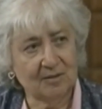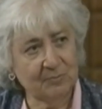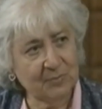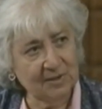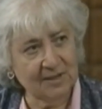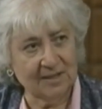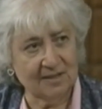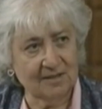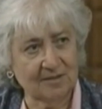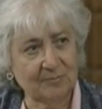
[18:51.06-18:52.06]

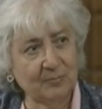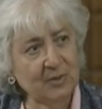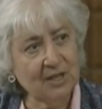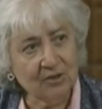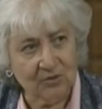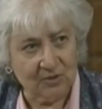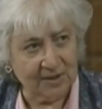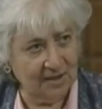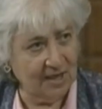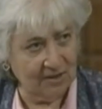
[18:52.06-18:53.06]
please, be
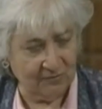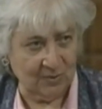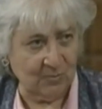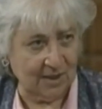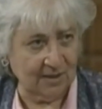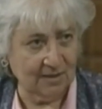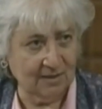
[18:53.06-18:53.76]
good, everyone.